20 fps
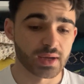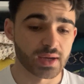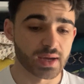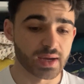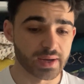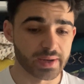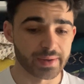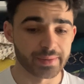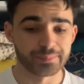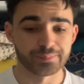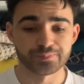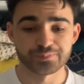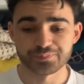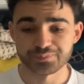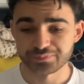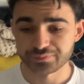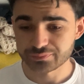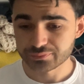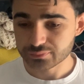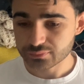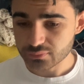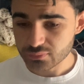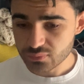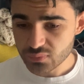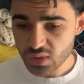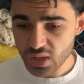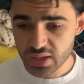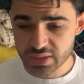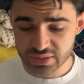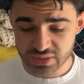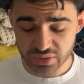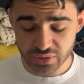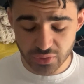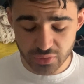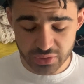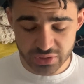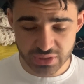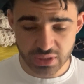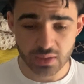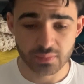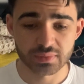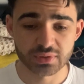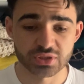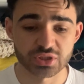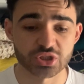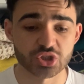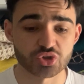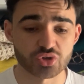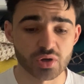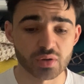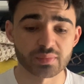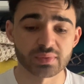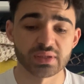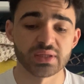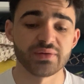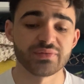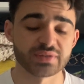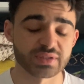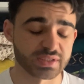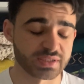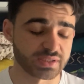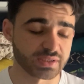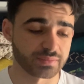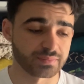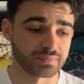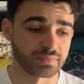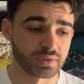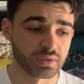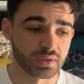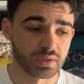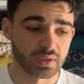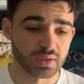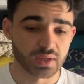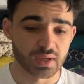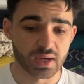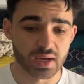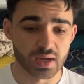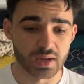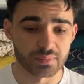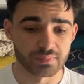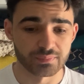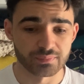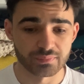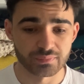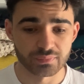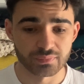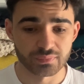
Um, until you establish a strong belief system, um,